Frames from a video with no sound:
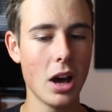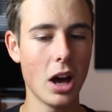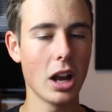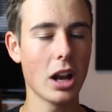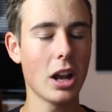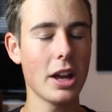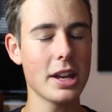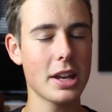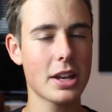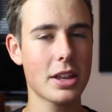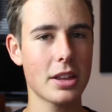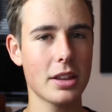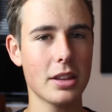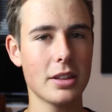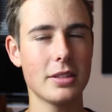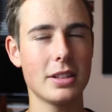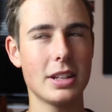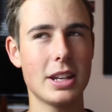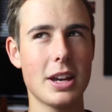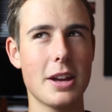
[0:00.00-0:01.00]
like,
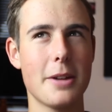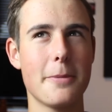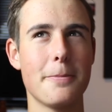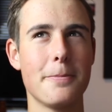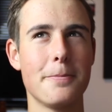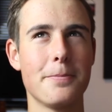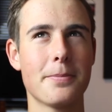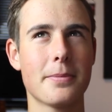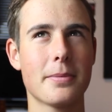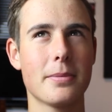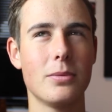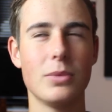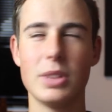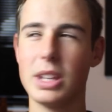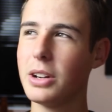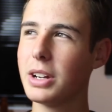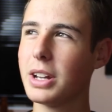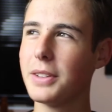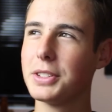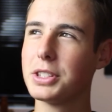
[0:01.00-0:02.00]

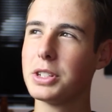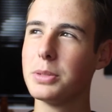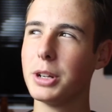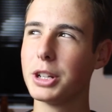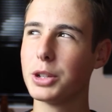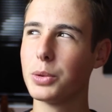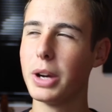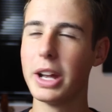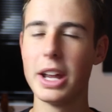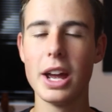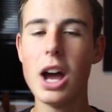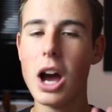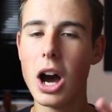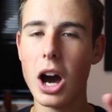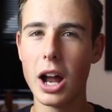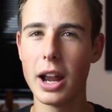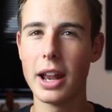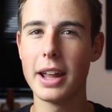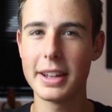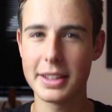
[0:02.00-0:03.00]
without giving too much away,
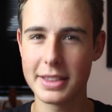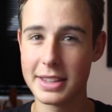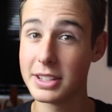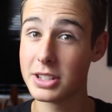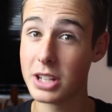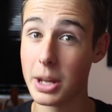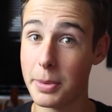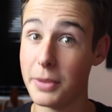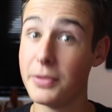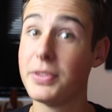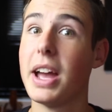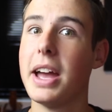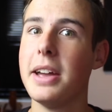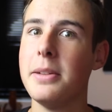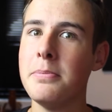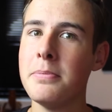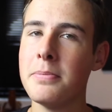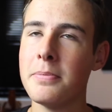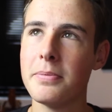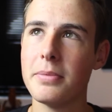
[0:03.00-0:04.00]
I like this type of
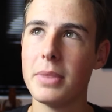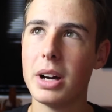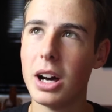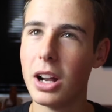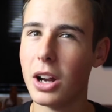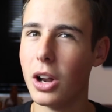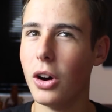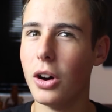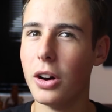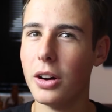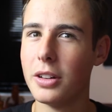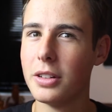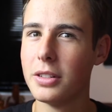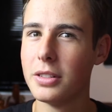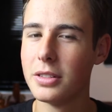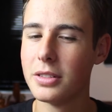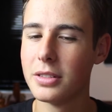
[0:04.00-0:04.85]
game a lot.